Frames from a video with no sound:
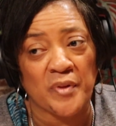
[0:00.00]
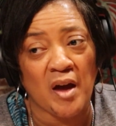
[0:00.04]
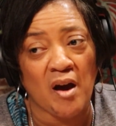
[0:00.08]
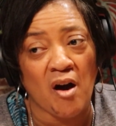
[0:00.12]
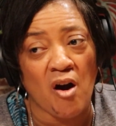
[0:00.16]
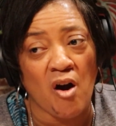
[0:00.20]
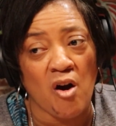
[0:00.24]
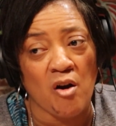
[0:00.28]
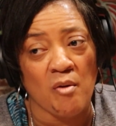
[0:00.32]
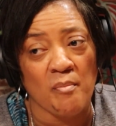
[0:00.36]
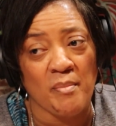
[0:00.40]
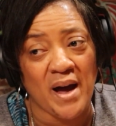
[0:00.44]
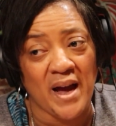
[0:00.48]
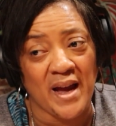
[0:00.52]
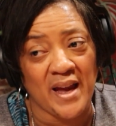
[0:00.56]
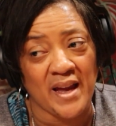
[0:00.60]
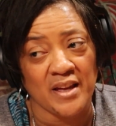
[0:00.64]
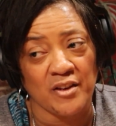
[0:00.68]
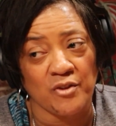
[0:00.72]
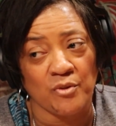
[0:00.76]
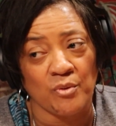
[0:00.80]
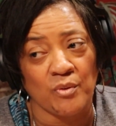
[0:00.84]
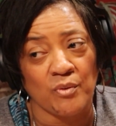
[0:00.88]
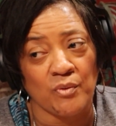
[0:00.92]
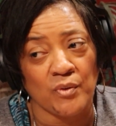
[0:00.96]
our
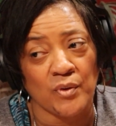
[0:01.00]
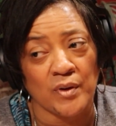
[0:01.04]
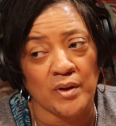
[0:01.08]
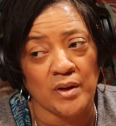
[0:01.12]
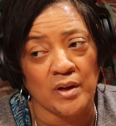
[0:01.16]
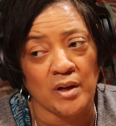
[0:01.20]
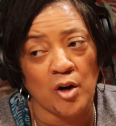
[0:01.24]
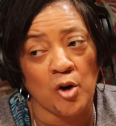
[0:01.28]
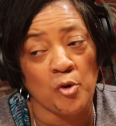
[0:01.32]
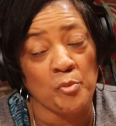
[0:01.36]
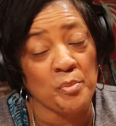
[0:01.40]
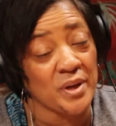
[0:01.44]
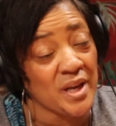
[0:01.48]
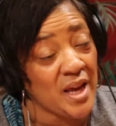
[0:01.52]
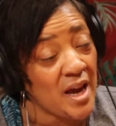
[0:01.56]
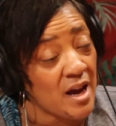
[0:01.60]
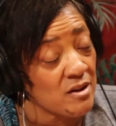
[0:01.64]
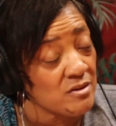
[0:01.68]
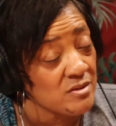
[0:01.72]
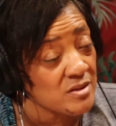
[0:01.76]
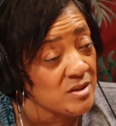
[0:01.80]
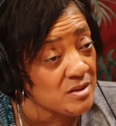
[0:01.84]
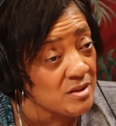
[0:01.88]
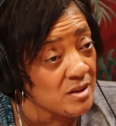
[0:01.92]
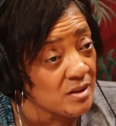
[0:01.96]
biannual open
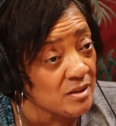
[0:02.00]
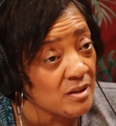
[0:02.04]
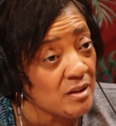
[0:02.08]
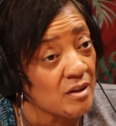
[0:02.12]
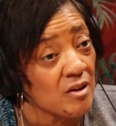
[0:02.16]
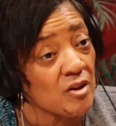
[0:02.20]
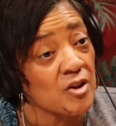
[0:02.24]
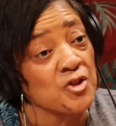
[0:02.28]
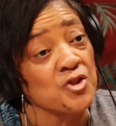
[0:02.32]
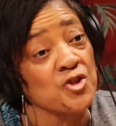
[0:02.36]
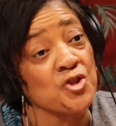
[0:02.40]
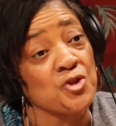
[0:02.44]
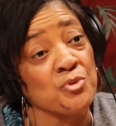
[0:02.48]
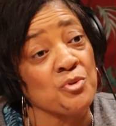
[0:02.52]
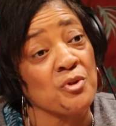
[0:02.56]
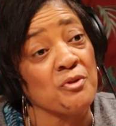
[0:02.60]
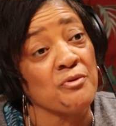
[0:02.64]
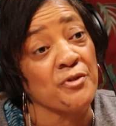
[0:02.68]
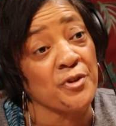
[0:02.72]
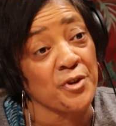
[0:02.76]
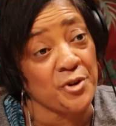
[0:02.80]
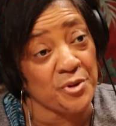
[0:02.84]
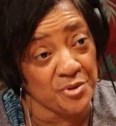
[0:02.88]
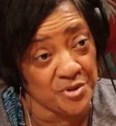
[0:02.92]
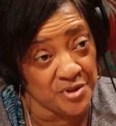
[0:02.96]
house on June the
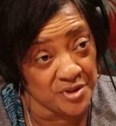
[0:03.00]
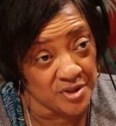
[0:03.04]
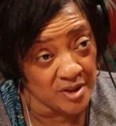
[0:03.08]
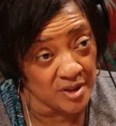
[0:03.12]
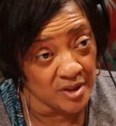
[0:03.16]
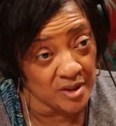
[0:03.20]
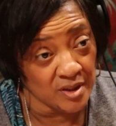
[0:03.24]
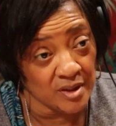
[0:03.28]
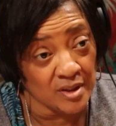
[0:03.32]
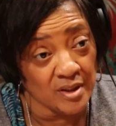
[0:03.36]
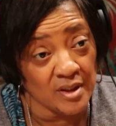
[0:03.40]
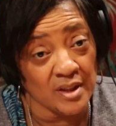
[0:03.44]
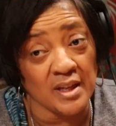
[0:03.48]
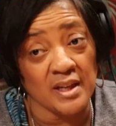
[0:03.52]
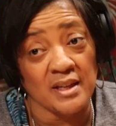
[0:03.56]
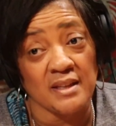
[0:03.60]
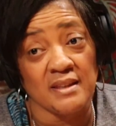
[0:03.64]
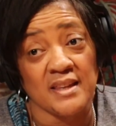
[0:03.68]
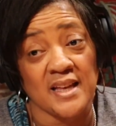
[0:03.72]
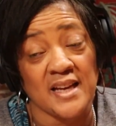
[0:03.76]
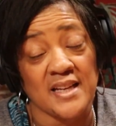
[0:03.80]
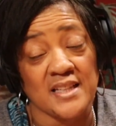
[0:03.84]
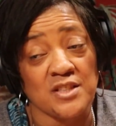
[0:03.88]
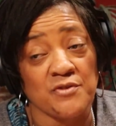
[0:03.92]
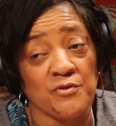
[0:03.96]
1st.
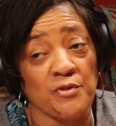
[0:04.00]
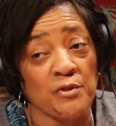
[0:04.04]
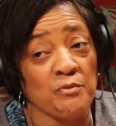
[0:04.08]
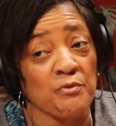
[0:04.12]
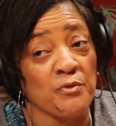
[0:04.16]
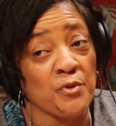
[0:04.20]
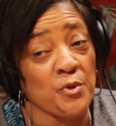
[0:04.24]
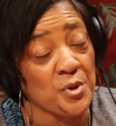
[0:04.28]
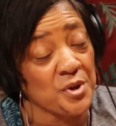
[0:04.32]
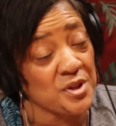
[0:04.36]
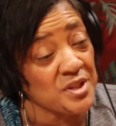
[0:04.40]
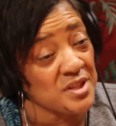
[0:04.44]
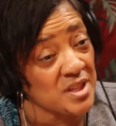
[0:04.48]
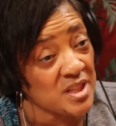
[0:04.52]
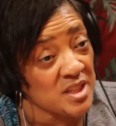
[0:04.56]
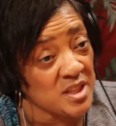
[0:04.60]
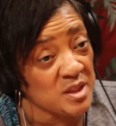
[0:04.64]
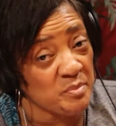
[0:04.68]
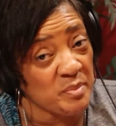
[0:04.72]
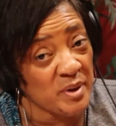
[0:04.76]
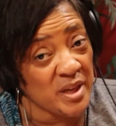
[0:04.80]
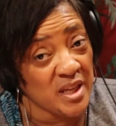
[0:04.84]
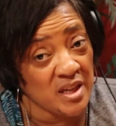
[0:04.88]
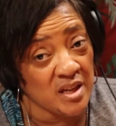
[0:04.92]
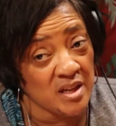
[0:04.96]
That's from 4 to 6
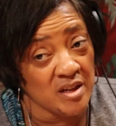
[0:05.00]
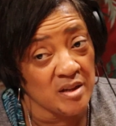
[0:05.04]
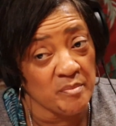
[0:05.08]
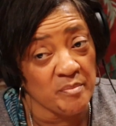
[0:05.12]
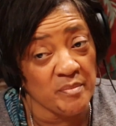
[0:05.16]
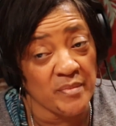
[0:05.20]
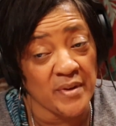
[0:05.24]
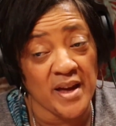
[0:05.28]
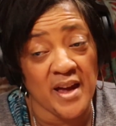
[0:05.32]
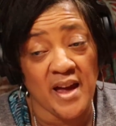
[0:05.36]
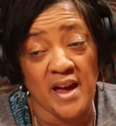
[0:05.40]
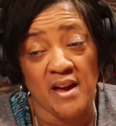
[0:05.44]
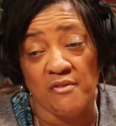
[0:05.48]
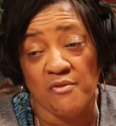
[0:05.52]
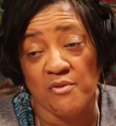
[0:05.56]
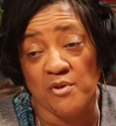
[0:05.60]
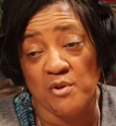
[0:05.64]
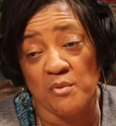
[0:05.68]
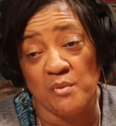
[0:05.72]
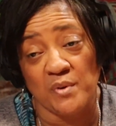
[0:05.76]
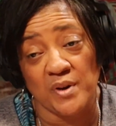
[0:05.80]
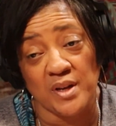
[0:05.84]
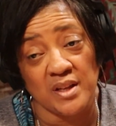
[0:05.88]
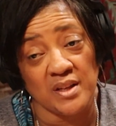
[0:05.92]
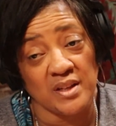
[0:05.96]
p.m.
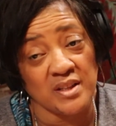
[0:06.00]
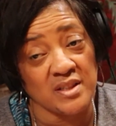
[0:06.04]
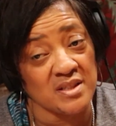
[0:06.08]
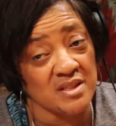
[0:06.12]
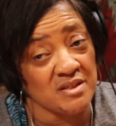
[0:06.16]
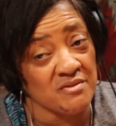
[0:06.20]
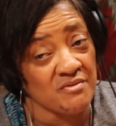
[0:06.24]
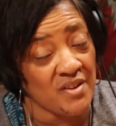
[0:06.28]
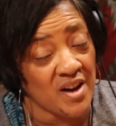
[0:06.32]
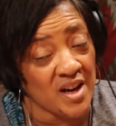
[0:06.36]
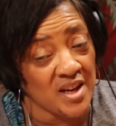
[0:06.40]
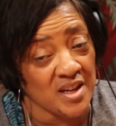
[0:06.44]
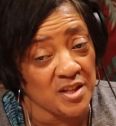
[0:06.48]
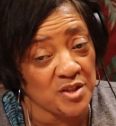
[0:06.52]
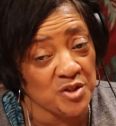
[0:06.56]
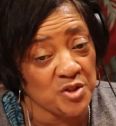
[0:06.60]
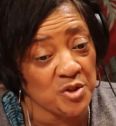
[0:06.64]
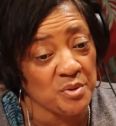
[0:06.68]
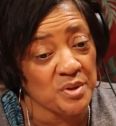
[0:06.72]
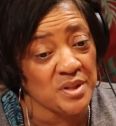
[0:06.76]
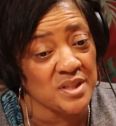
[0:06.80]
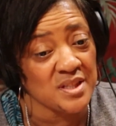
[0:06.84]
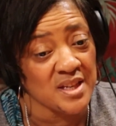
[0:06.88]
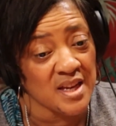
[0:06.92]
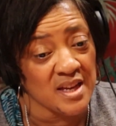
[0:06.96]
Everyone is invited
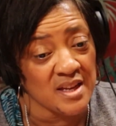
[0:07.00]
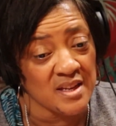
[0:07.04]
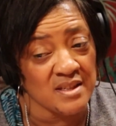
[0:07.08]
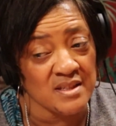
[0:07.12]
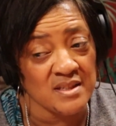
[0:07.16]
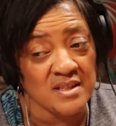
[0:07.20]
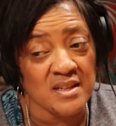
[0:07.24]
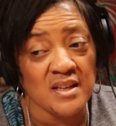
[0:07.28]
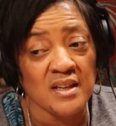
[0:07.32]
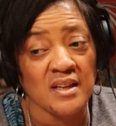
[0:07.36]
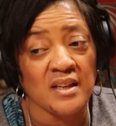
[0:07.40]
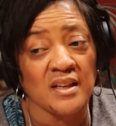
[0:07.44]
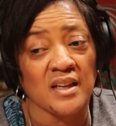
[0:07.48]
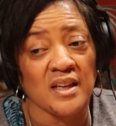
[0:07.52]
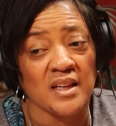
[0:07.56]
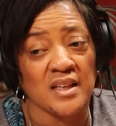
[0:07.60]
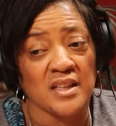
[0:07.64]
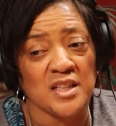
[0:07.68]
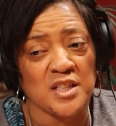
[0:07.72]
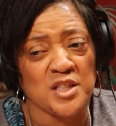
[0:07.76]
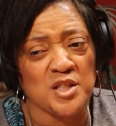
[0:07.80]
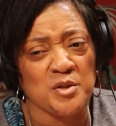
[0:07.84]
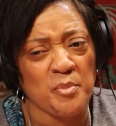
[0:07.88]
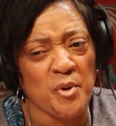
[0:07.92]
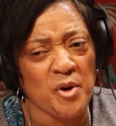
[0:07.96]
to attend,
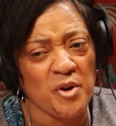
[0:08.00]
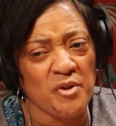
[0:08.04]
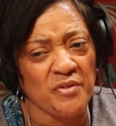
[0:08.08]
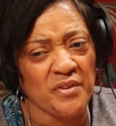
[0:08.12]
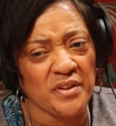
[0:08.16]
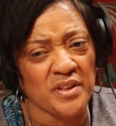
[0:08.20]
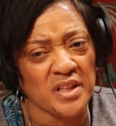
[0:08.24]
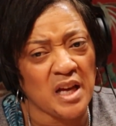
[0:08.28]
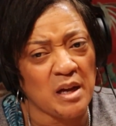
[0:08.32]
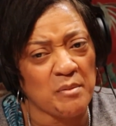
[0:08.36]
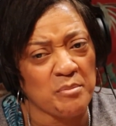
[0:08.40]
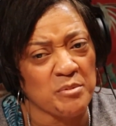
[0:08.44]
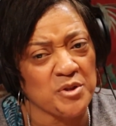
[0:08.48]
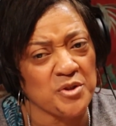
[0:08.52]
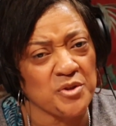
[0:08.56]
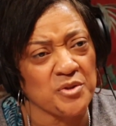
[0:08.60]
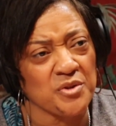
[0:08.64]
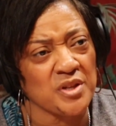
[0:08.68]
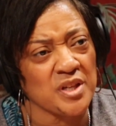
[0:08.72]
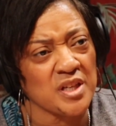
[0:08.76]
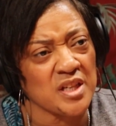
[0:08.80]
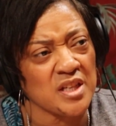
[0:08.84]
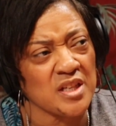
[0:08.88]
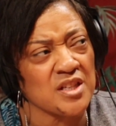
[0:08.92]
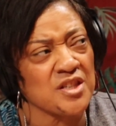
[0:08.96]
and it's a perfect
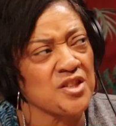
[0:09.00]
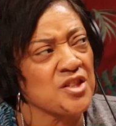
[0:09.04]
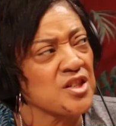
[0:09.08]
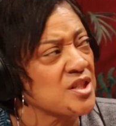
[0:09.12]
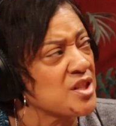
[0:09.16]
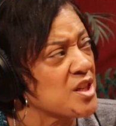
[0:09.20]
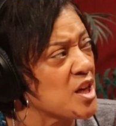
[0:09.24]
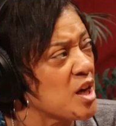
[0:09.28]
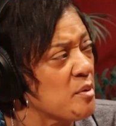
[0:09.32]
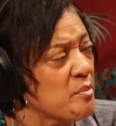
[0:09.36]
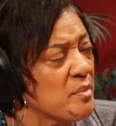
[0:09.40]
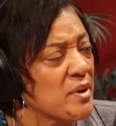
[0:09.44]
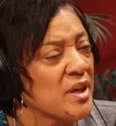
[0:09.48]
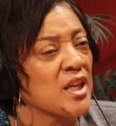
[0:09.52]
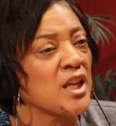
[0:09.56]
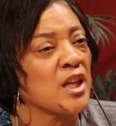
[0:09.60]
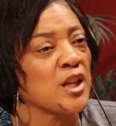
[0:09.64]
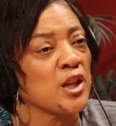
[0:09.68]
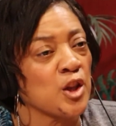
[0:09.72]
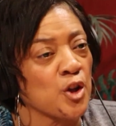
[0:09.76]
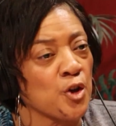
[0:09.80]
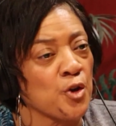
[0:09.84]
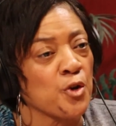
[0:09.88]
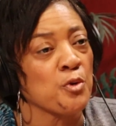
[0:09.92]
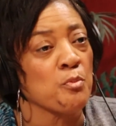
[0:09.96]
opportunity to just come in
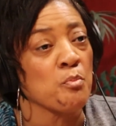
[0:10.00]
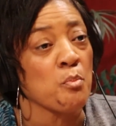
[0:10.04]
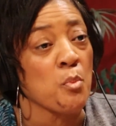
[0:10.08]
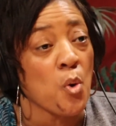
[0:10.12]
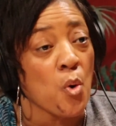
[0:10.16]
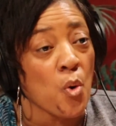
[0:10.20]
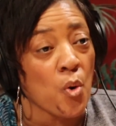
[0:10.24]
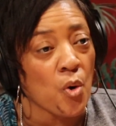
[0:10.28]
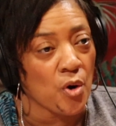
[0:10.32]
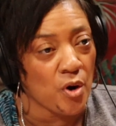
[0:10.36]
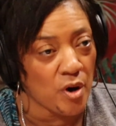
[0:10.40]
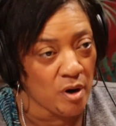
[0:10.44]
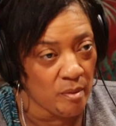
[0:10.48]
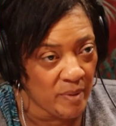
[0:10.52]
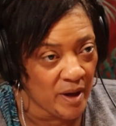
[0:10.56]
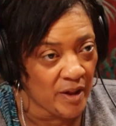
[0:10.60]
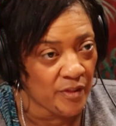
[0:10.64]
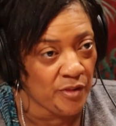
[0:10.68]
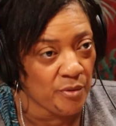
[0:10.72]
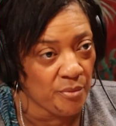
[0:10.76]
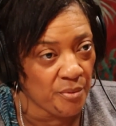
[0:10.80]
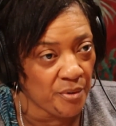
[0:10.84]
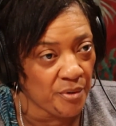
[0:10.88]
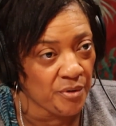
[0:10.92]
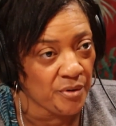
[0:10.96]
and learn more about
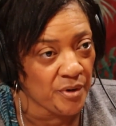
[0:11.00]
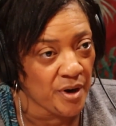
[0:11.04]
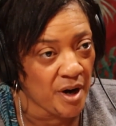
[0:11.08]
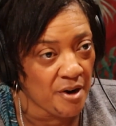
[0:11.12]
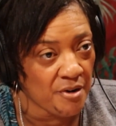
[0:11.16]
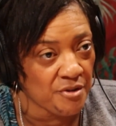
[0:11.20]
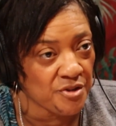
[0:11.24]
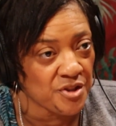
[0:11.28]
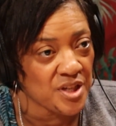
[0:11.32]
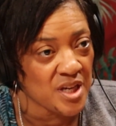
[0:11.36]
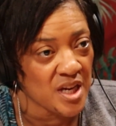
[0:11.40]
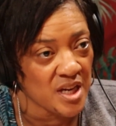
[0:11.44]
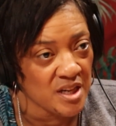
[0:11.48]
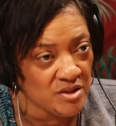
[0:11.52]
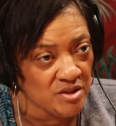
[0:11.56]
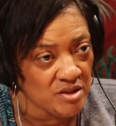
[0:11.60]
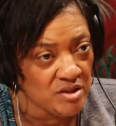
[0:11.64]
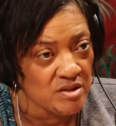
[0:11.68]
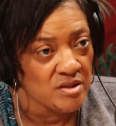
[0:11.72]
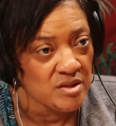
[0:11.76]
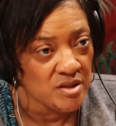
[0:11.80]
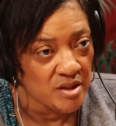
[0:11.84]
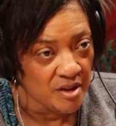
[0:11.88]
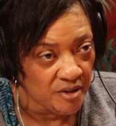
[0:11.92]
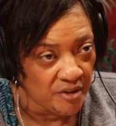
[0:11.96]
the Roanoke Higher
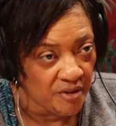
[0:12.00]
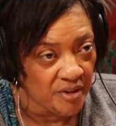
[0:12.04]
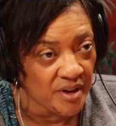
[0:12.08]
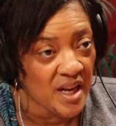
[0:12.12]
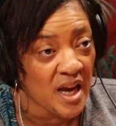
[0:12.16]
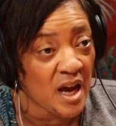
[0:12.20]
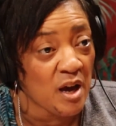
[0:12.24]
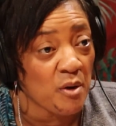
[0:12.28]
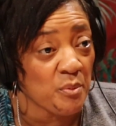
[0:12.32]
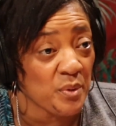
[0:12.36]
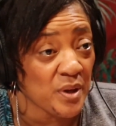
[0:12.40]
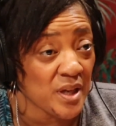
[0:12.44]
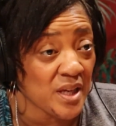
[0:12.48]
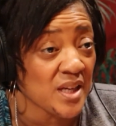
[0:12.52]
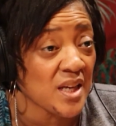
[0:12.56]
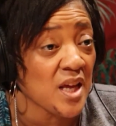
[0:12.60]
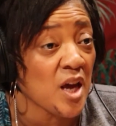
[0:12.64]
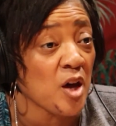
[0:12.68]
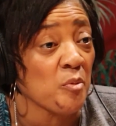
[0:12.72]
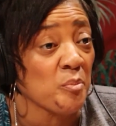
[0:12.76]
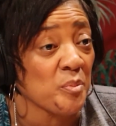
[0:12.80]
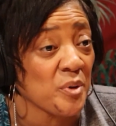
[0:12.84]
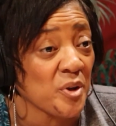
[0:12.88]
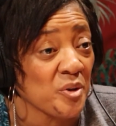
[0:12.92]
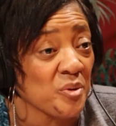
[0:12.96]
Education Center and how we can
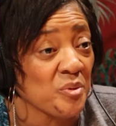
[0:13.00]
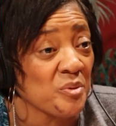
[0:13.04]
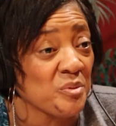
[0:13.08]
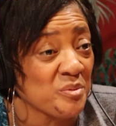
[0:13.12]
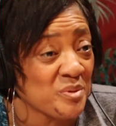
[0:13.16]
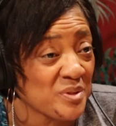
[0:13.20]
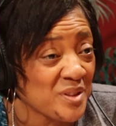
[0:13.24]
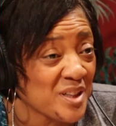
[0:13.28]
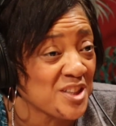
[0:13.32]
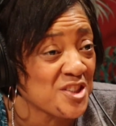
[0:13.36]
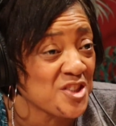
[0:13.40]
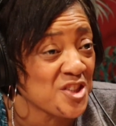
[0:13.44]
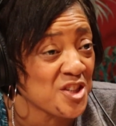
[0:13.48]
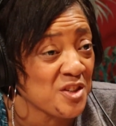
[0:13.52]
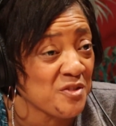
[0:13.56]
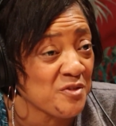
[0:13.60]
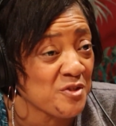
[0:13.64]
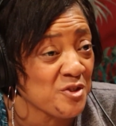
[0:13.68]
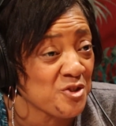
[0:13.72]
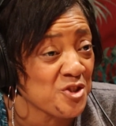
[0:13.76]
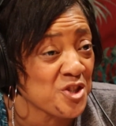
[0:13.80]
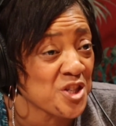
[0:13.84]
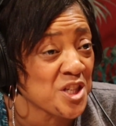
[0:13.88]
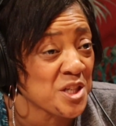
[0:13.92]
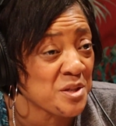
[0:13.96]
help you achieve
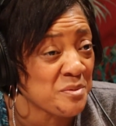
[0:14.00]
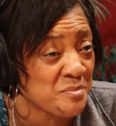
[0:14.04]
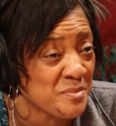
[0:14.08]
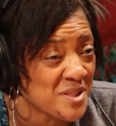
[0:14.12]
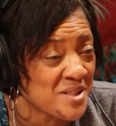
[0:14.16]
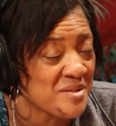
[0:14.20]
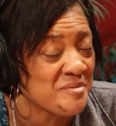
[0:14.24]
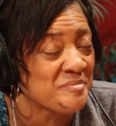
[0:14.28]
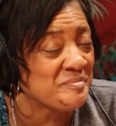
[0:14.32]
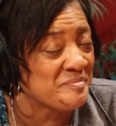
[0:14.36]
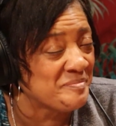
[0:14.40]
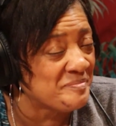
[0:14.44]
your dreams.